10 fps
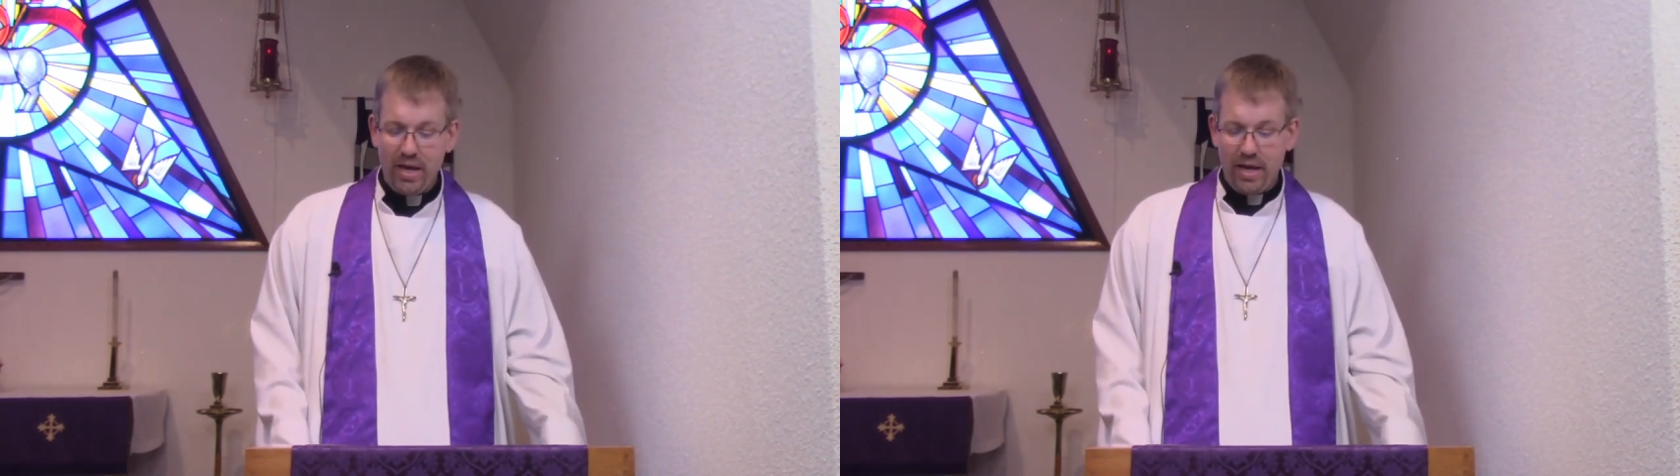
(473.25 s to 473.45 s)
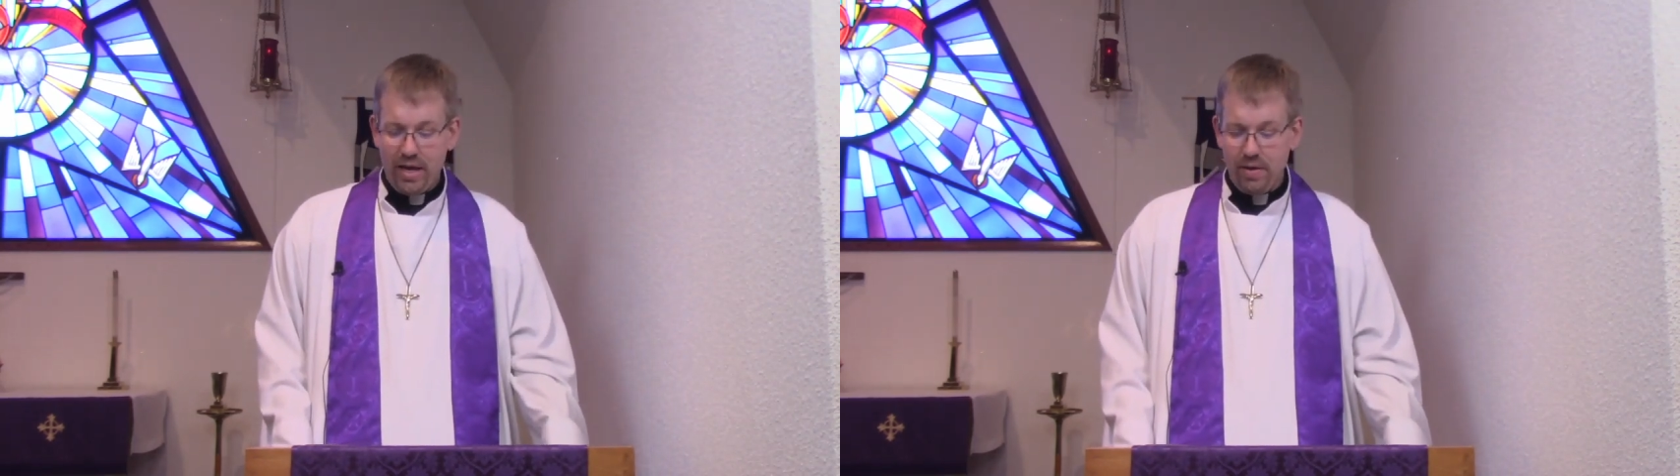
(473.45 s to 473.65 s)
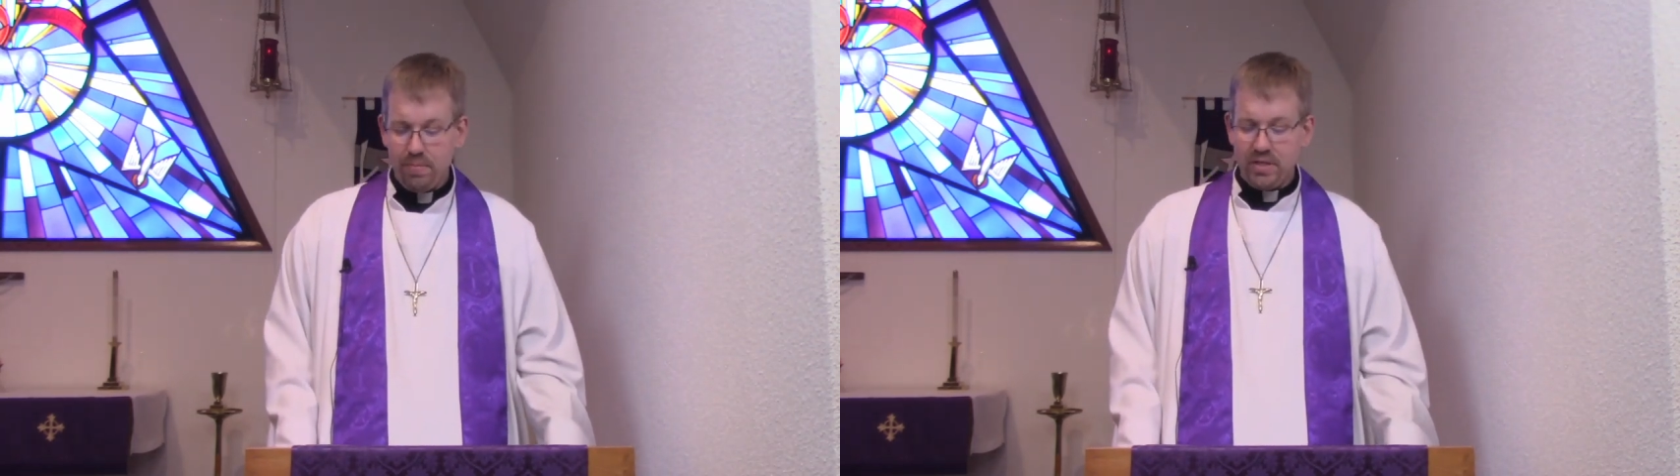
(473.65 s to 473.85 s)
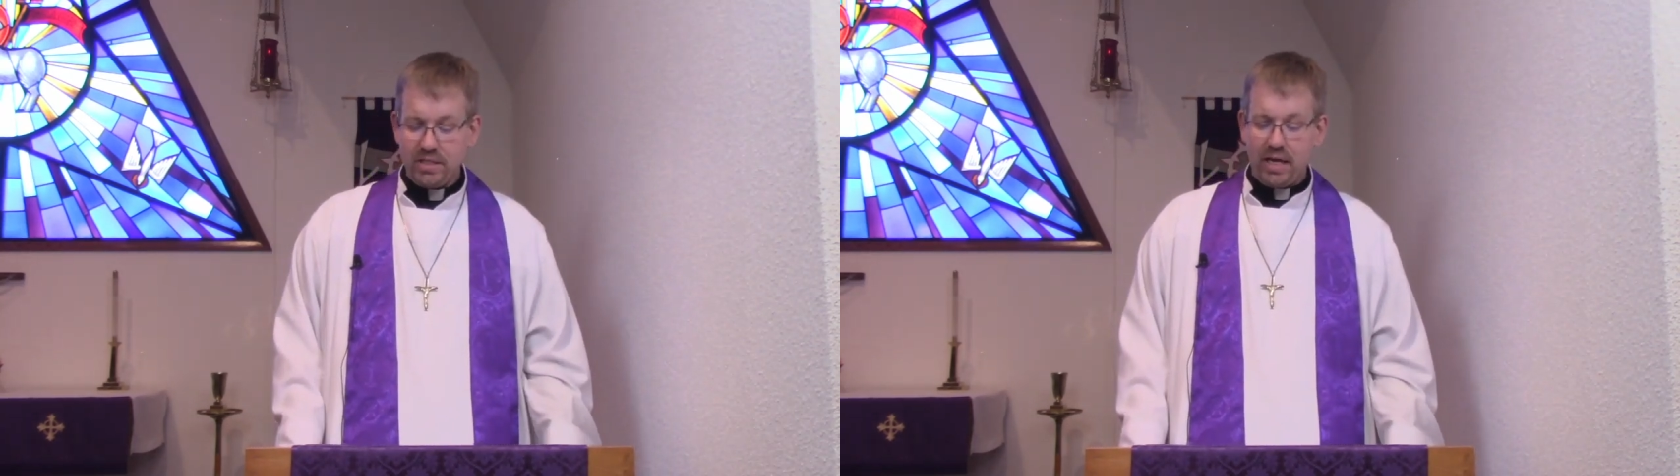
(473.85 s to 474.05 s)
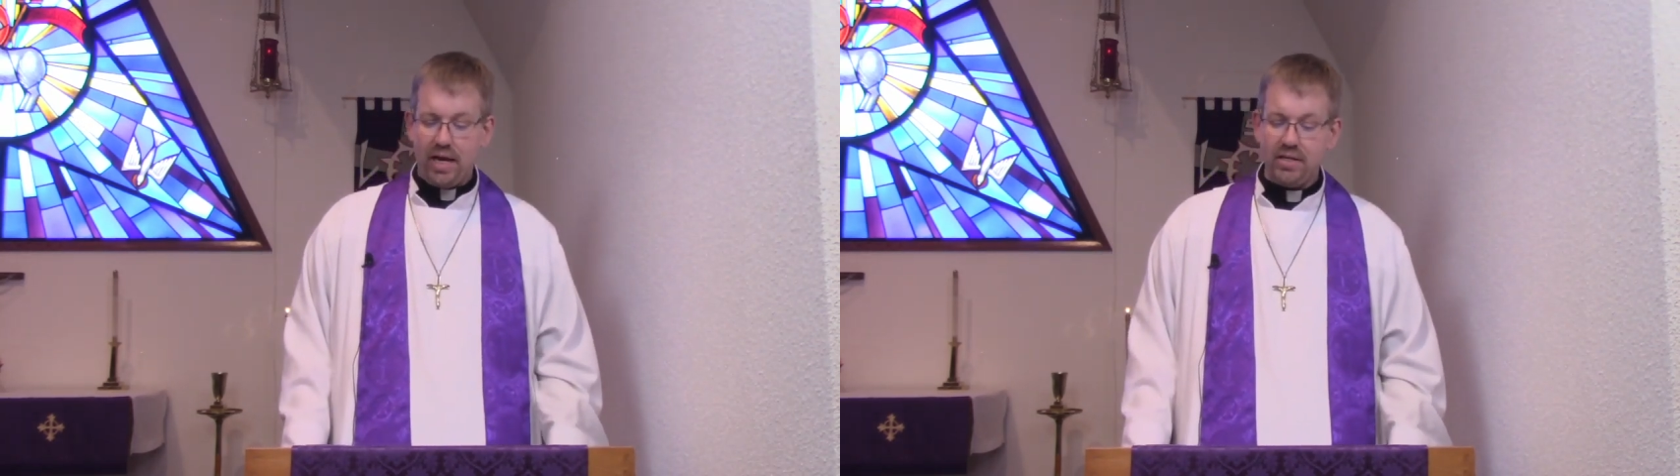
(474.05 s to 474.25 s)
hymn
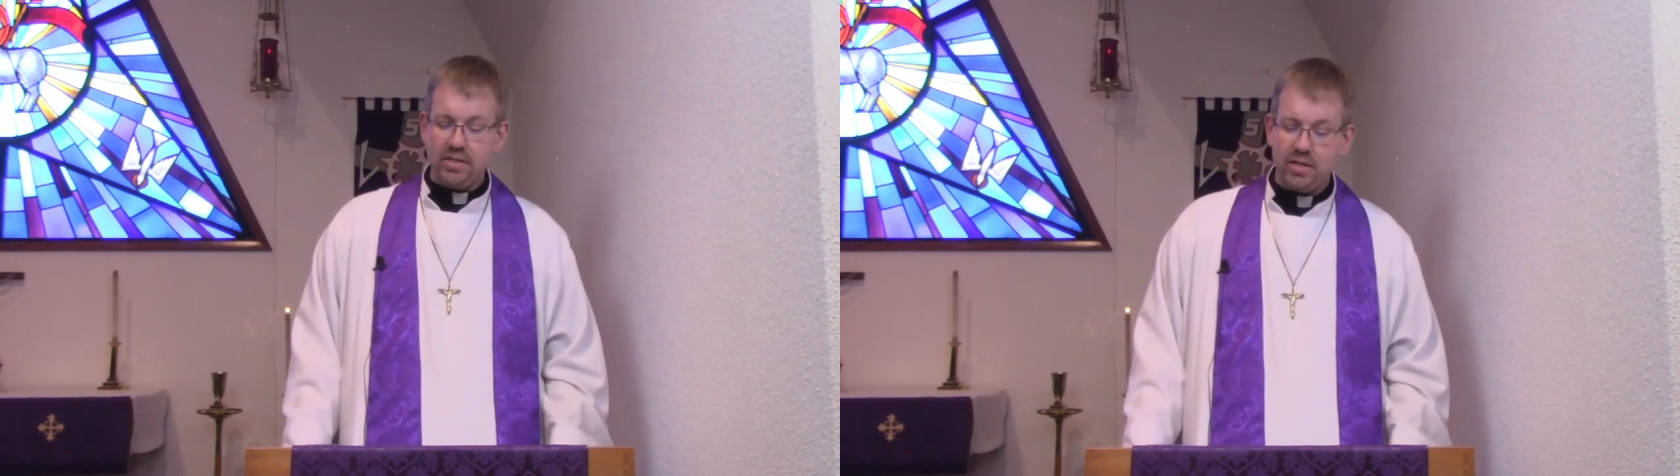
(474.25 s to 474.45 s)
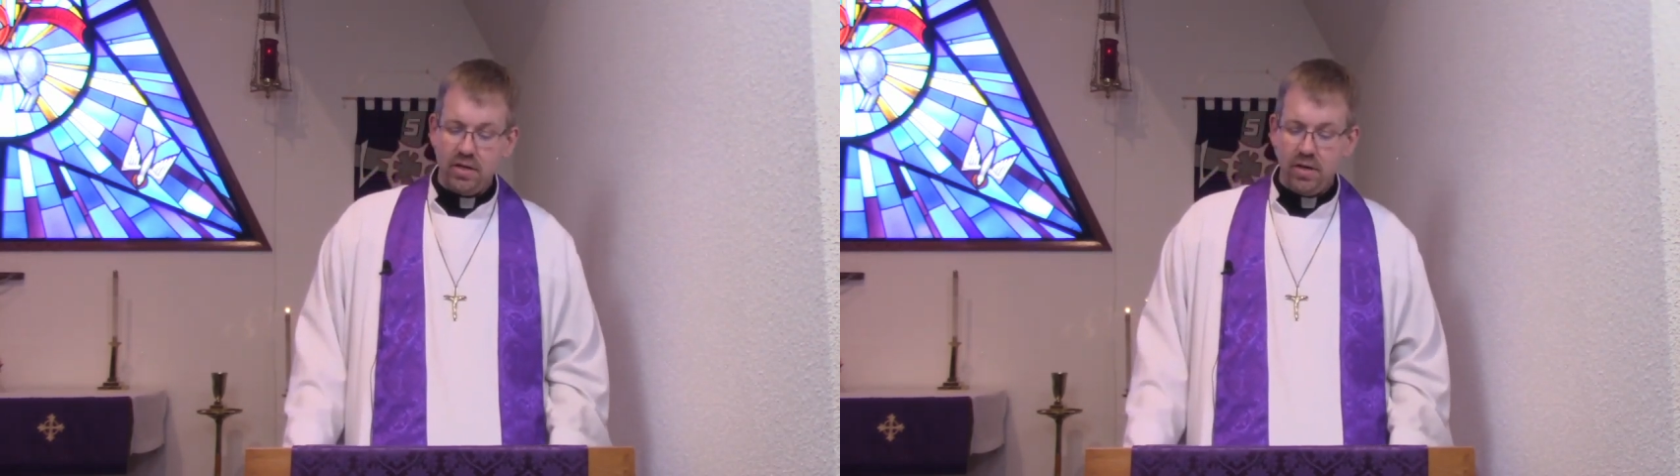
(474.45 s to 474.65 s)
says,